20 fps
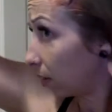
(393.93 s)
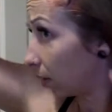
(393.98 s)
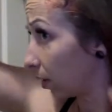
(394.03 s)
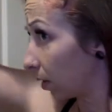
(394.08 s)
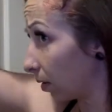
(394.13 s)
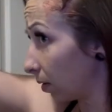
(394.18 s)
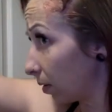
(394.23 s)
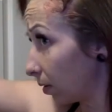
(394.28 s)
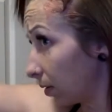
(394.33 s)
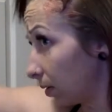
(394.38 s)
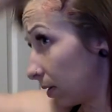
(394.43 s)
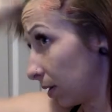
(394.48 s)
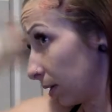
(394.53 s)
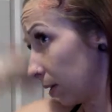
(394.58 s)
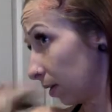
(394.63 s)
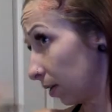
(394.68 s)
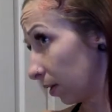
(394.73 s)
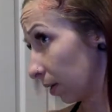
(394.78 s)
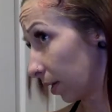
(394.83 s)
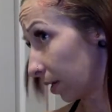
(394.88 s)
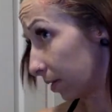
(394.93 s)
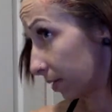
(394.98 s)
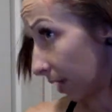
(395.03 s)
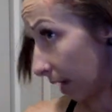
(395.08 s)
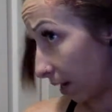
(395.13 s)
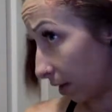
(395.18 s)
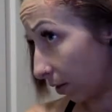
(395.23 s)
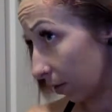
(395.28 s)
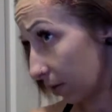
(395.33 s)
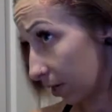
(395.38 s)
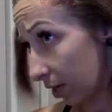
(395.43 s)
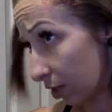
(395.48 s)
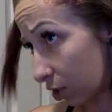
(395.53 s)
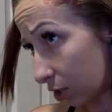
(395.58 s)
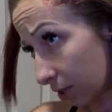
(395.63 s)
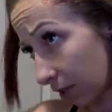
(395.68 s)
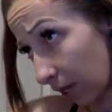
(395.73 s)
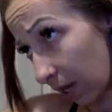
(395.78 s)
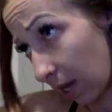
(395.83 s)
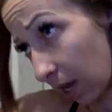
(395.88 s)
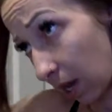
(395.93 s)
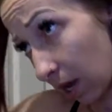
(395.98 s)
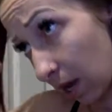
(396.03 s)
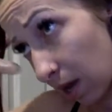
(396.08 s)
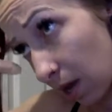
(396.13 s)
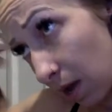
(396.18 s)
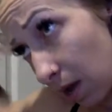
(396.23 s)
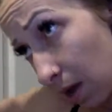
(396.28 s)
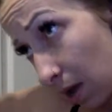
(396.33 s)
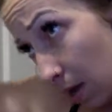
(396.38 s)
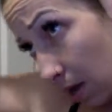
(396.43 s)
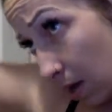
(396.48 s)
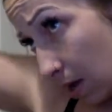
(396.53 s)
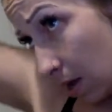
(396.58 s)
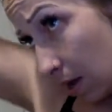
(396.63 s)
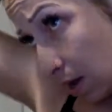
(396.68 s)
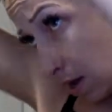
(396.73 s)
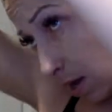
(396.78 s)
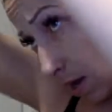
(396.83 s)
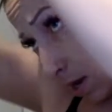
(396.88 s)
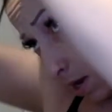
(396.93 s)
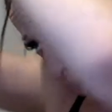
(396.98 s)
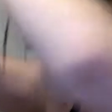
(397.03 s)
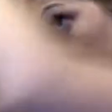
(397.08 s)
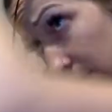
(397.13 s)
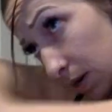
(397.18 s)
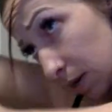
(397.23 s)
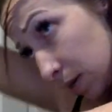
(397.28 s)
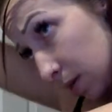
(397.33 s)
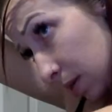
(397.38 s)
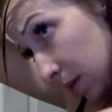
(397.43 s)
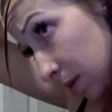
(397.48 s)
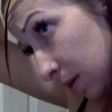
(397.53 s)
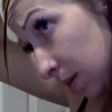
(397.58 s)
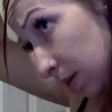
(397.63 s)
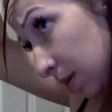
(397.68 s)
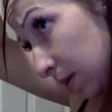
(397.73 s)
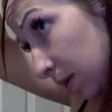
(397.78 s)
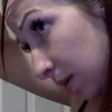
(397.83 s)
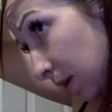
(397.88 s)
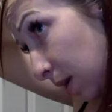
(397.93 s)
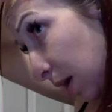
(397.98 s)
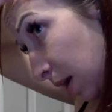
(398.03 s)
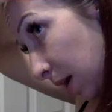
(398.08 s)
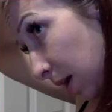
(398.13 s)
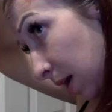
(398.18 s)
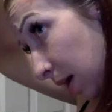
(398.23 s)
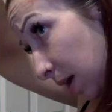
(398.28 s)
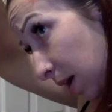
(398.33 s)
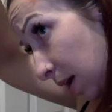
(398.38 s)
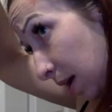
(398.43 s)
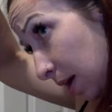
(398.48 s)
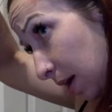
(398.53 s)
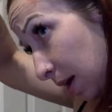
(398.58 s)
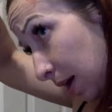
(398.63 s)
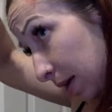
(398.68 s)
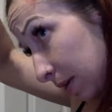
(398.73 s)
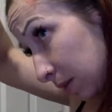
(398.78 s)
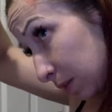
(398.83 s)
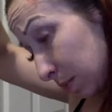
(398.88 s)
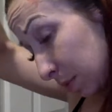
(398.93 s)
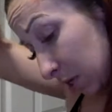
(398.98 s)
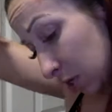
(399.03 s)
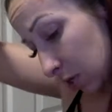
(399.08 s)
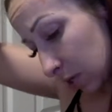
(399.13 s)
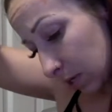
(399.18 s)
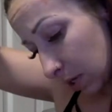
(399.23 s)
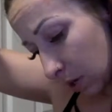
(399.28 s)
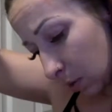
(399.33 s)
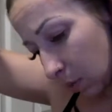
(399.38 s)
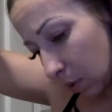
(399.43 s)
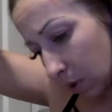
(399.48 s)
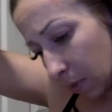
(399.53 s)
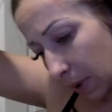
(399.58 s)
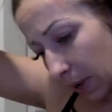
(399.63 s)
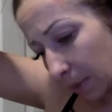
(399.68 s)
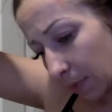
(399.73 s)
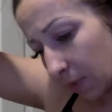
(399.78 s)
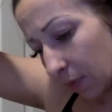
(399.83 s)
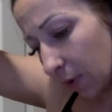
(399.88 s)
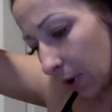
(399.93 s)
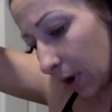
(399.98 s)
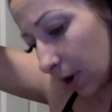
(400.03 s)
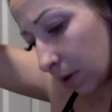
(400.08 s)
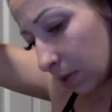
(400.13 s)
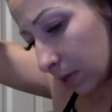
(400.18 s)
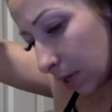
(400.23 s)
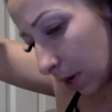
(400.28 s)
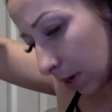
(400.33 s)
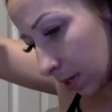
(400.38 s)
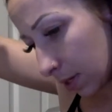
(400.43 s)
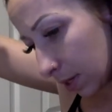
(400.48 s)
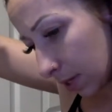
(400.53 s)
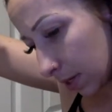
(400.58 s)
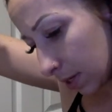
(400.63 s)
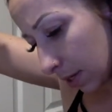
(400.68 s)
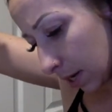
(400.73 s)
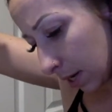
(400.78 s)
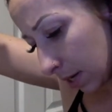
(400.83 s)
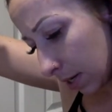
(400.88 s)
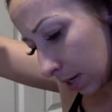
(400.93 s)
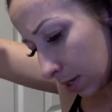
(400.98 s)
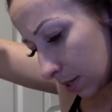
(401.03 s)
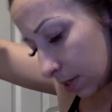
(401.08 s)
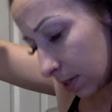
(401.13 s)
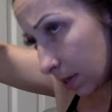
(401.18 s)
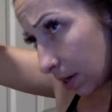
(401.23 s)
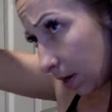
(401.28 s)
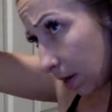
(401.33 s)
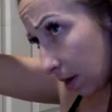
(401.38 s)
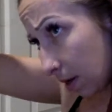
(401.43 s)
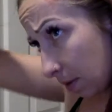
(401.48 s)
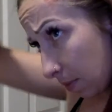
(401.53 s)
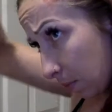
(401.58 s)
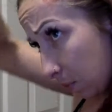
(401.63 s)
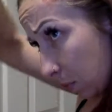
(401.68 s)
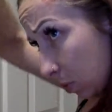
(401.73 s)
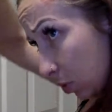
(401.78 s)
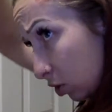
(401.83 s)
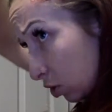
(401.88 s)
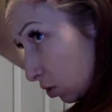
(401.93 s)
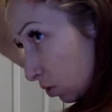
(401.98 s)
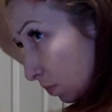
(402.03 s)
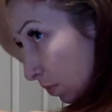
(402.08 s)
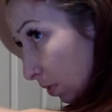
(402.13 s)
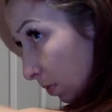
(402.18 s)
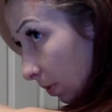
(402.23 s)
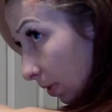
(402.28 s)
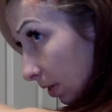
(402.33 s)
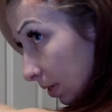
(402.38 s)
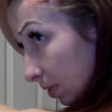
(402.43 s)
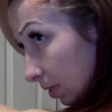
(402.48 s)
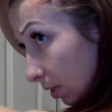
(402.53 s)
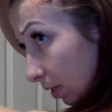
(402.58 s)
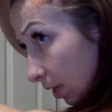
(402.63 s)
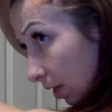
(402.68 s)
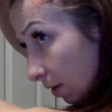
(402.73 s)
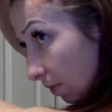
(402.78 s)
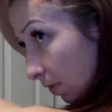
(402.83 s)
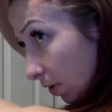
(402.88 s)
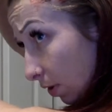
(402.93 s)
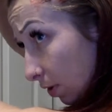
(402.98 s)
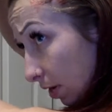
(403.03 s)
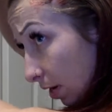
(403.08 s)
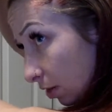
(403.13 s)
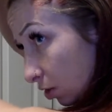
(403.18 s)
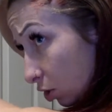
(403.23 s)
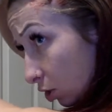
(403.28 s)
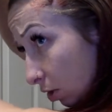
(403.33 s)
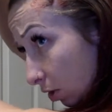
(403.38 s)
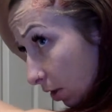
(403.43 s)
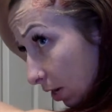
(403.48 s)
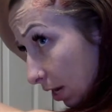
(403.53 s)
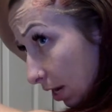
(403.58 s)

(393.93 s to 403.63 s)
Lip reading: a little container dish thingy, and asked me, she's like, well, wait, before I go talk to the dentist, would you be willing to leave your denture